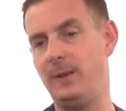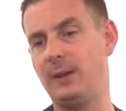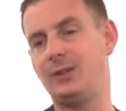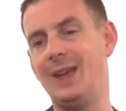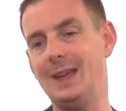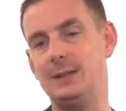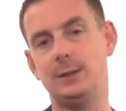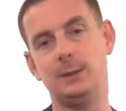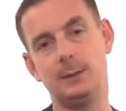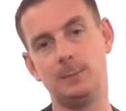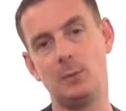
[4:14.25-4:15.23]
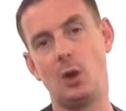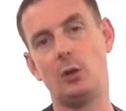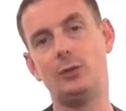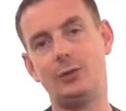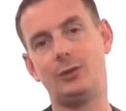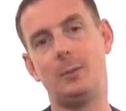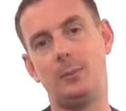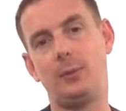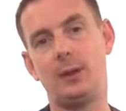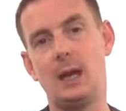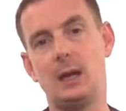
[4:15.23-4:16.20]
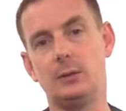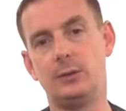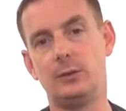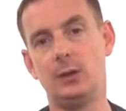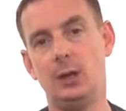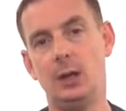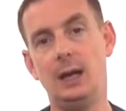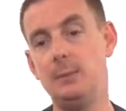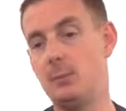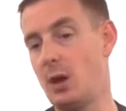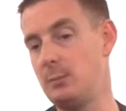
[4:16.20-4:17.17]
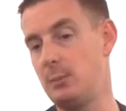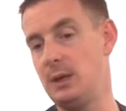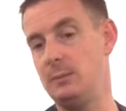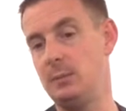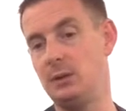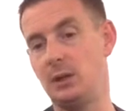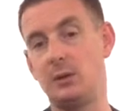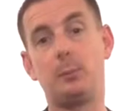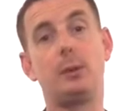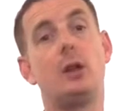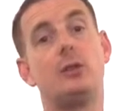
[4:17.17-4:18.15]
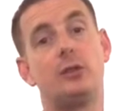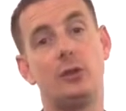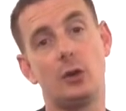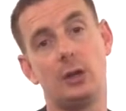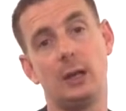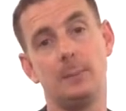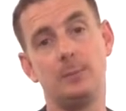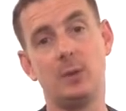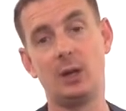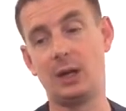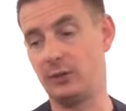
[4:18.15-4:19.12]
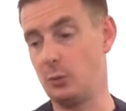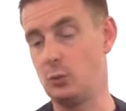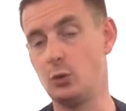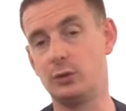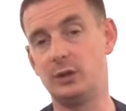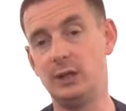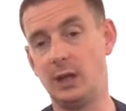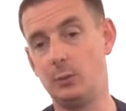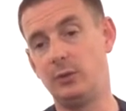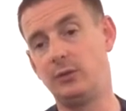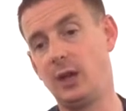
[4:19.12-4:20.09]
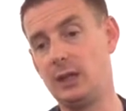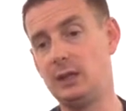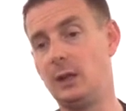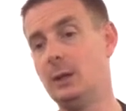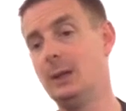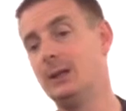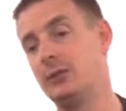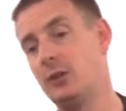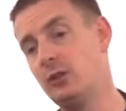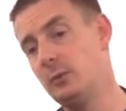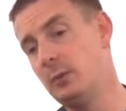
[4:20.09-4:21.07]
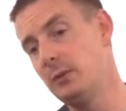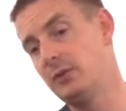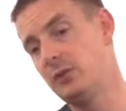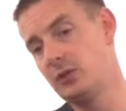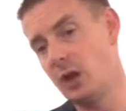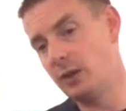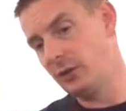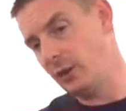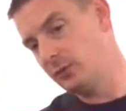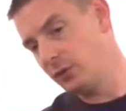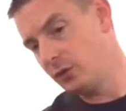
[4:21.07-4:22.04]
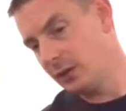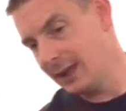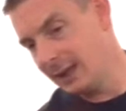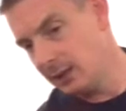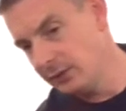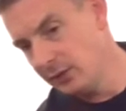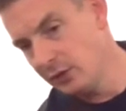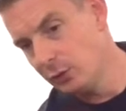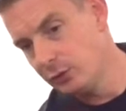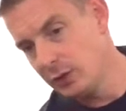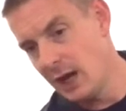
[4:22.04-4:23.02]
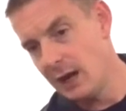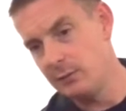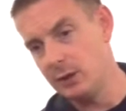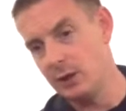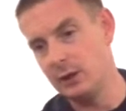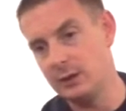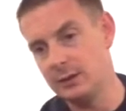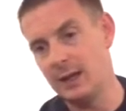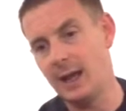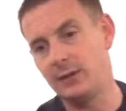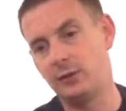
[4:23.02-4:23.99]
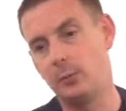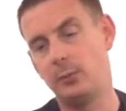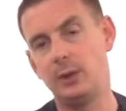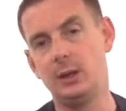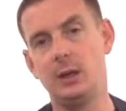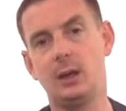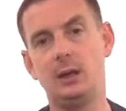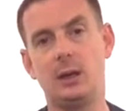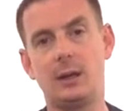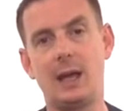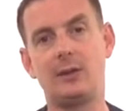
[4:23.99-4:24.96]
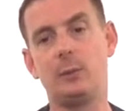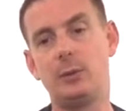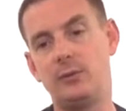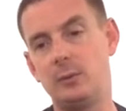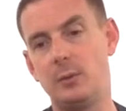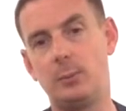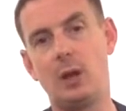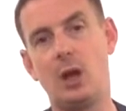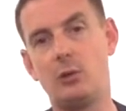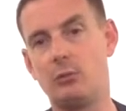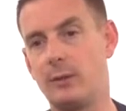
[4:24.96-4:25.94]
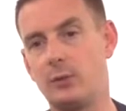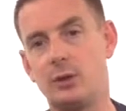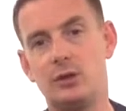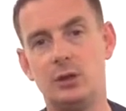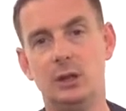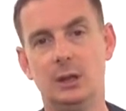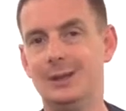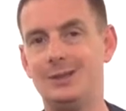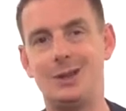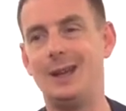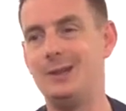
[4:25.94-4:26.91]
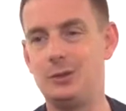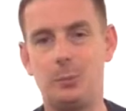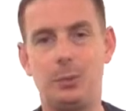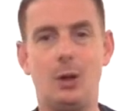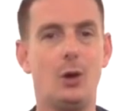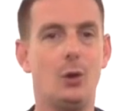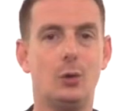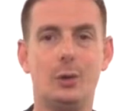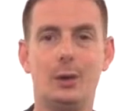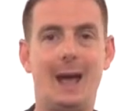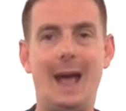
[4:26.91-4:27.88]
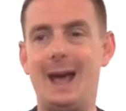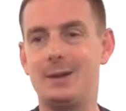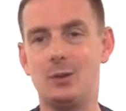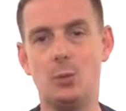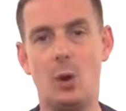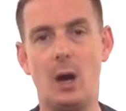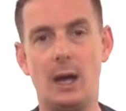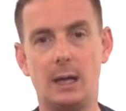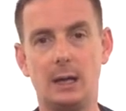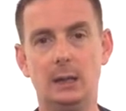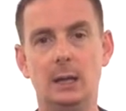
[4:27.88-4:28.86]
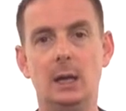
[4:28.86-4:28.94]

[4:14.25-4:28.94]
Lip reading: fixated on something else. And it might be, you know, the plug socket. And as I walked in, I would say, you know, excuse me, Mr. Jars, I've just got to get under your chair and get something, you know, get something from the plug, or I've got to change a plug or add a wire.